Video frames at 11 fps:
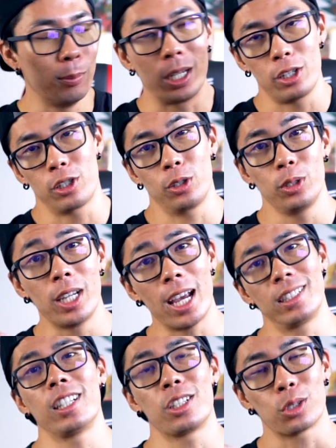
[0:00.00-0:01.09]
making sure you
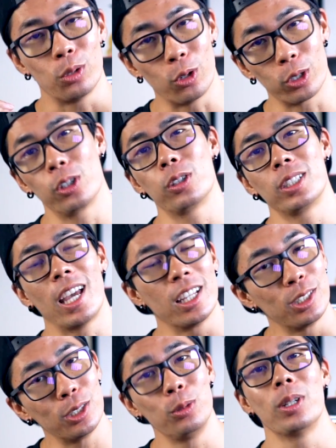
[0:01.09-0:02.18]
guys get your orders
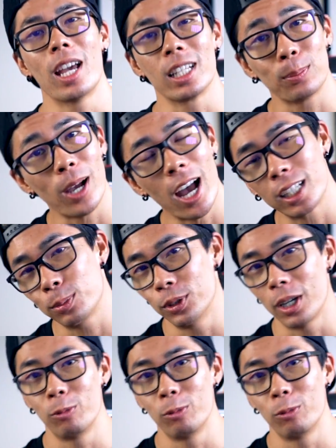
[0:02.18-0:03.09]
as soon as possible,